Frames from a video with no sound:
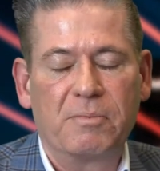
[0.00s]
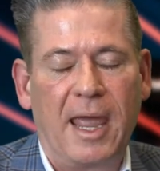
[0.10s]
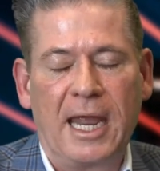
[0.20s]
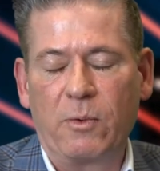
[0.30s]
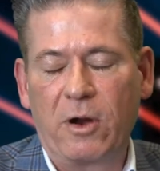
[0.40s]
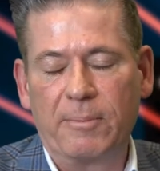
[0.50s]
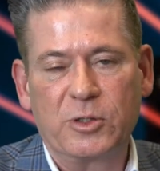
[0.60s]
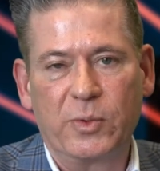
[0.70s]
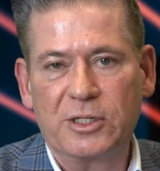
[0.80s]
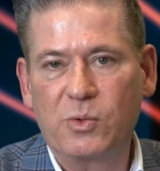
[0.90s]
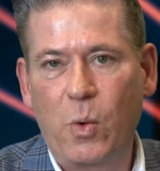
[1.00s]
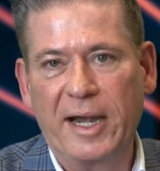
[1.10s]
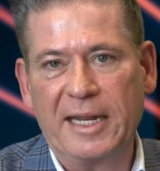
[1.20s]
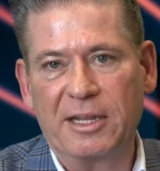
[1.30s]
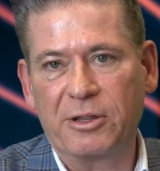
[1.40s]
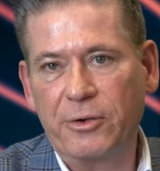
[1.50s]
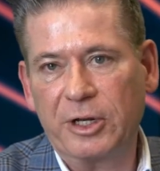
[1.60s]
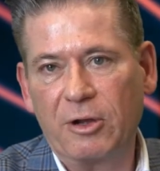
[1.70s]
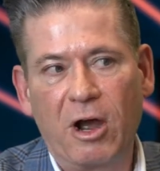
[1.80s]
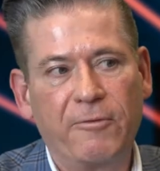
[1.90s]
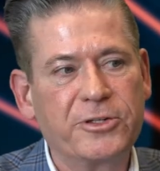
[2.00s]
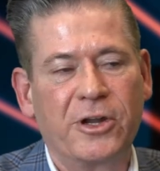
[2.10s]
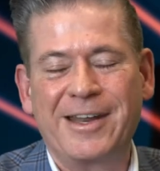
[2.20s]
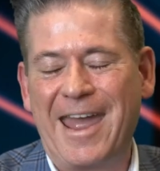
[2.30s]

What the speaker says: anywhere between 20 and 30 offers on